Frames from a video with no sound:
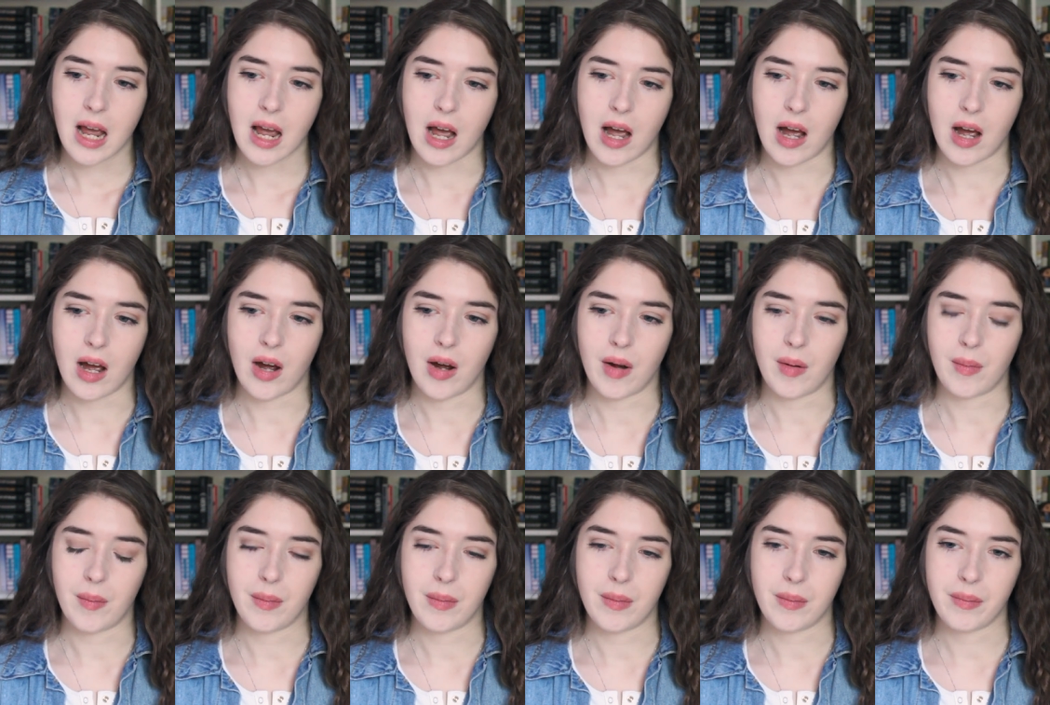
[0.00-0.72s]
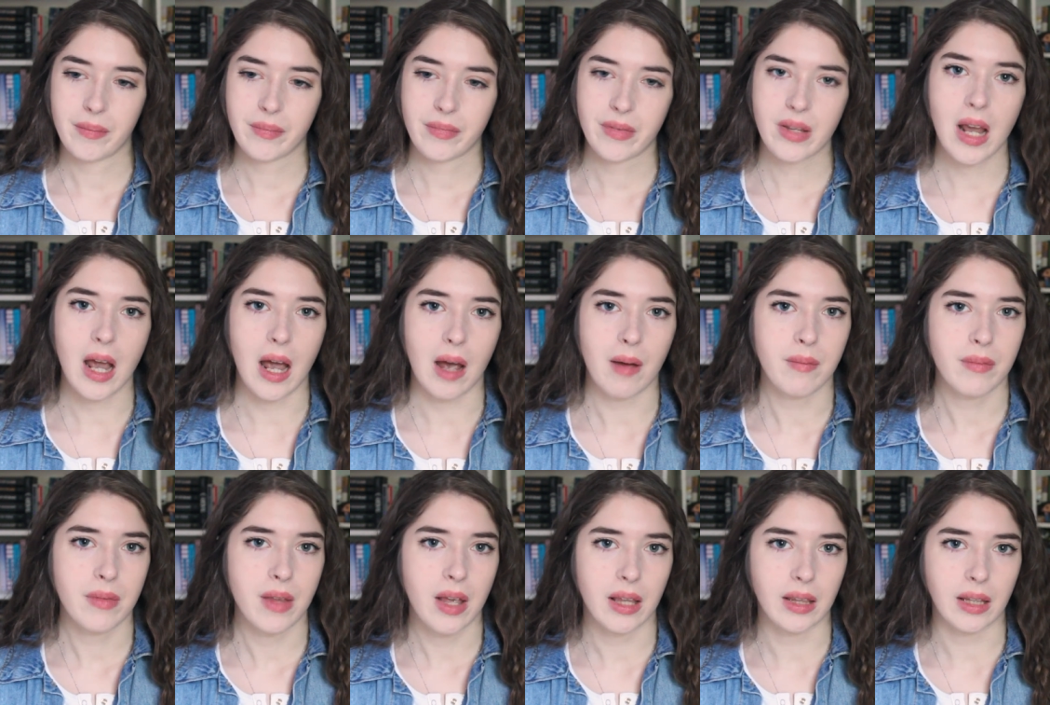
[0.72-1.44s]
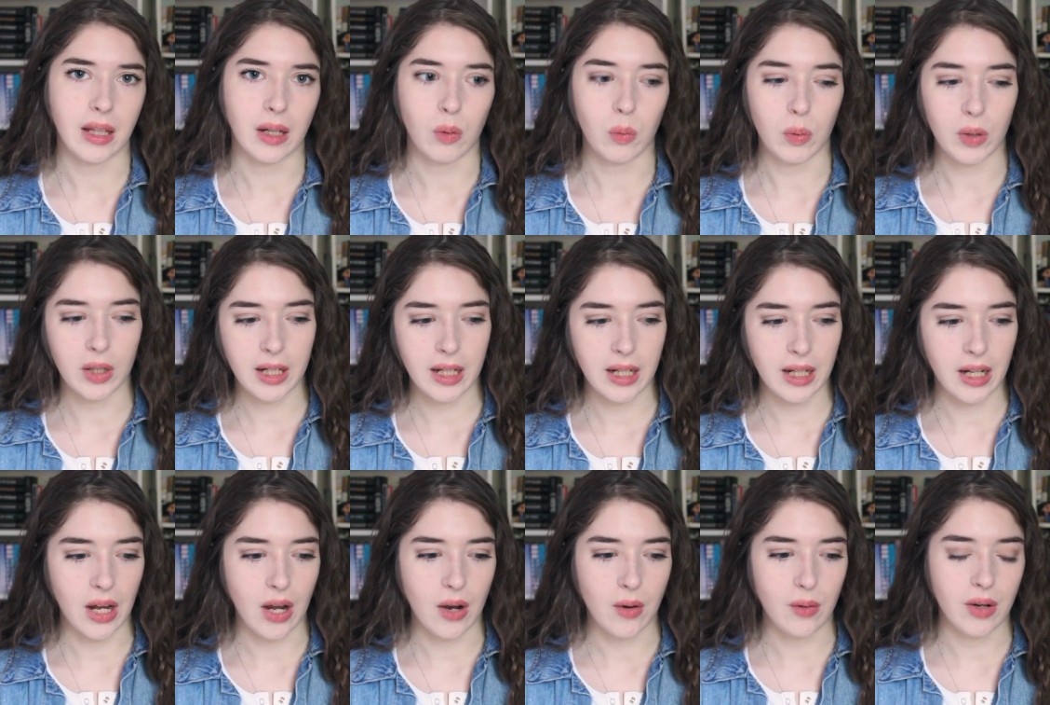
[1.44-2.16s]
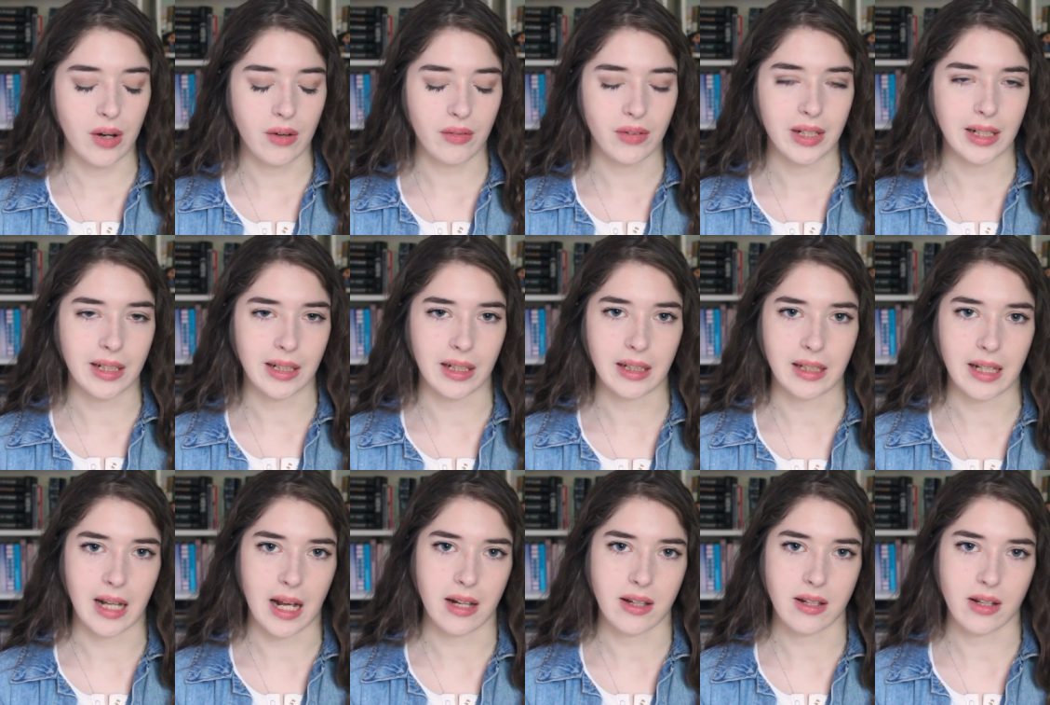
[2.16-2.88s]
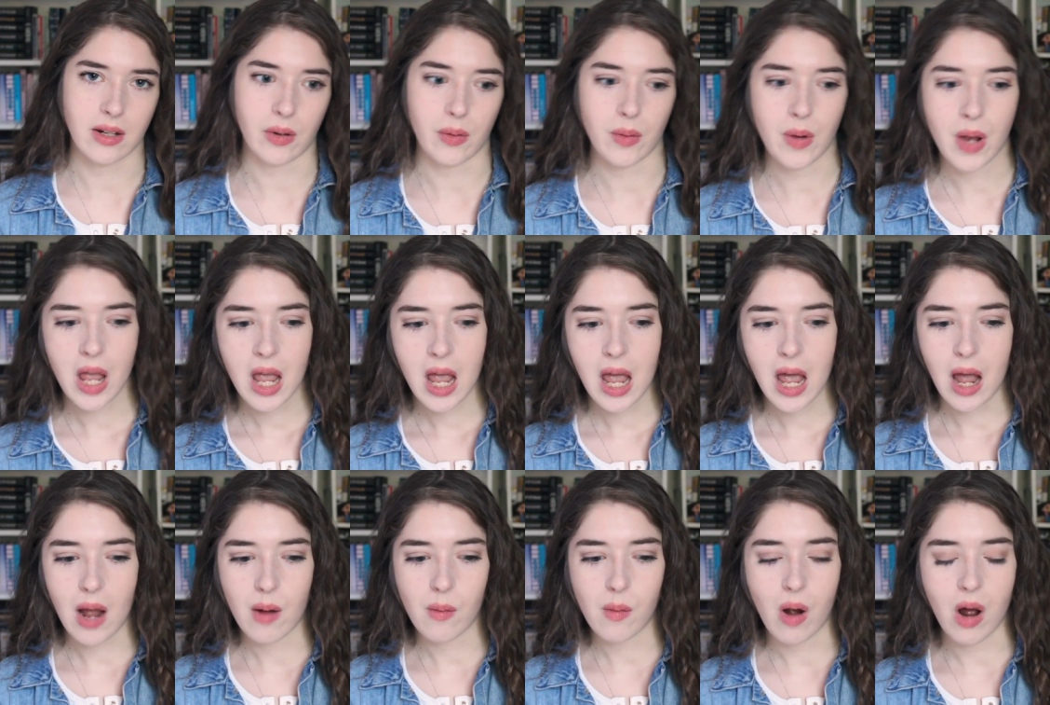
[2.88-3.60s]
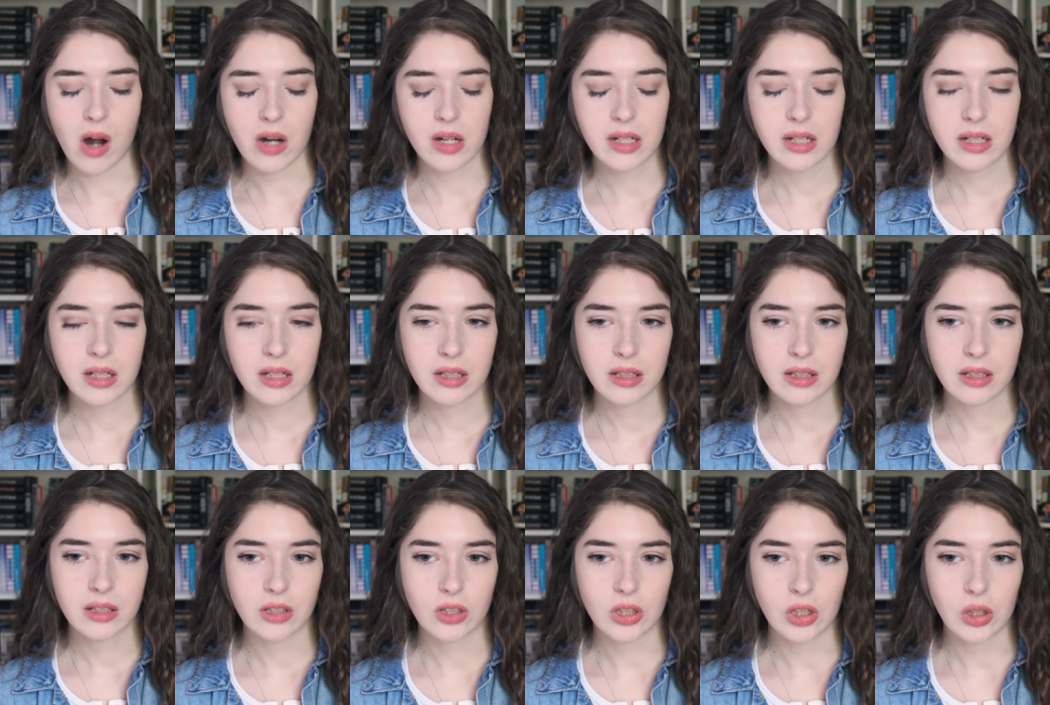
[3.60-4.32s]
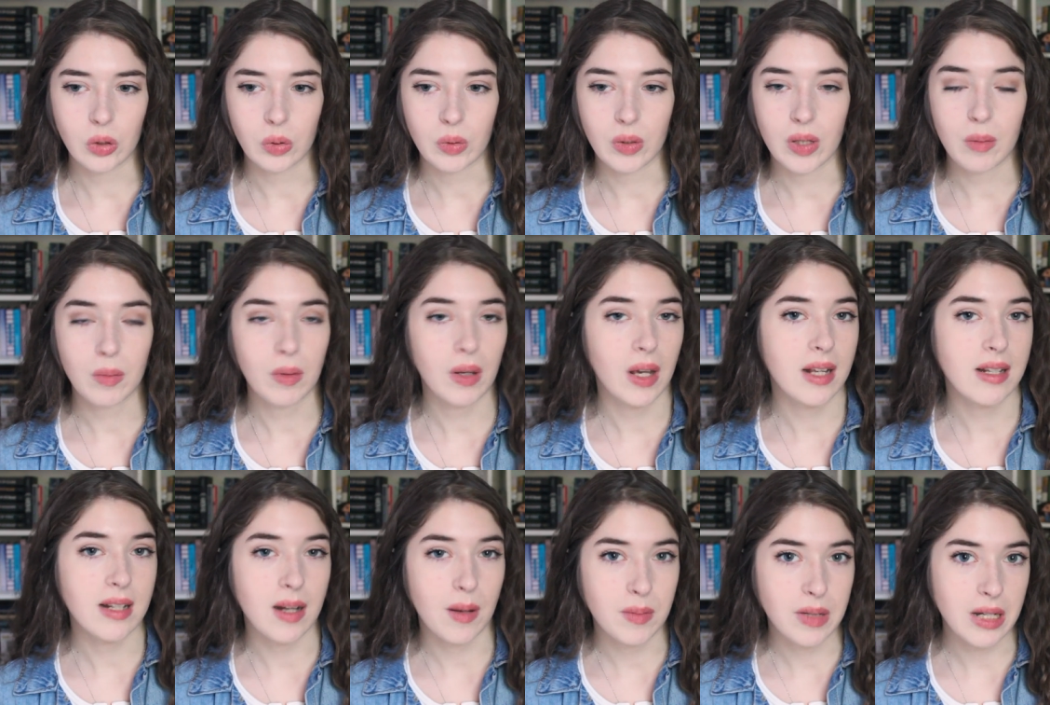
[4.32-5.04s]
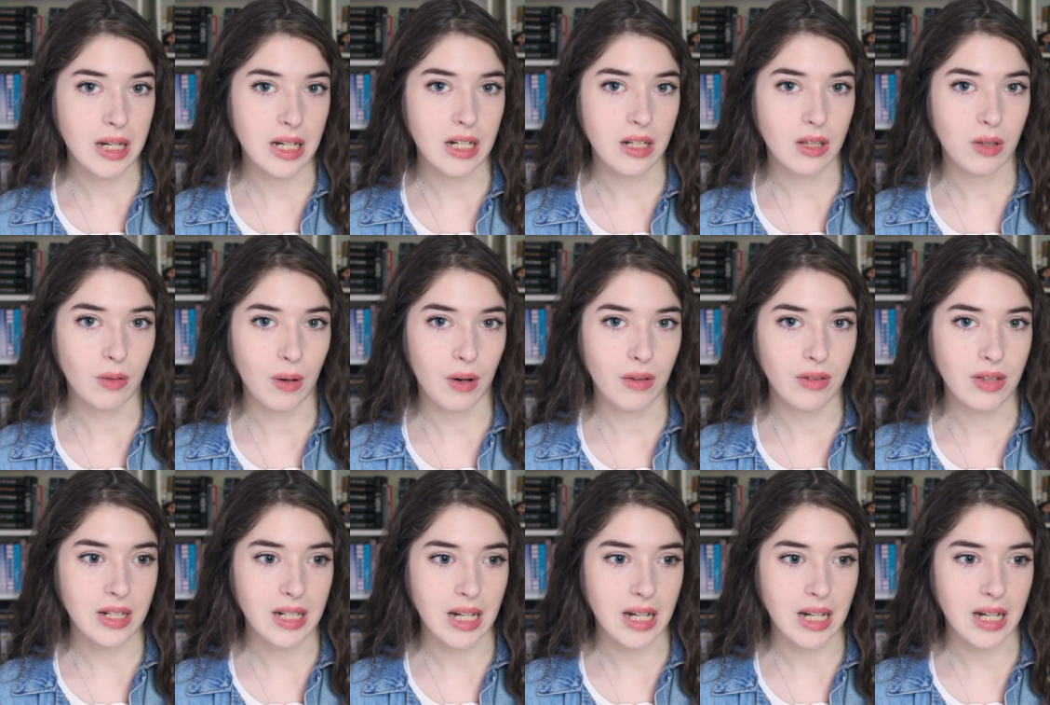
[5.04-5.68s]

Um, yeah, and like working out and everything like that. So I want to keep you guys updated throughout the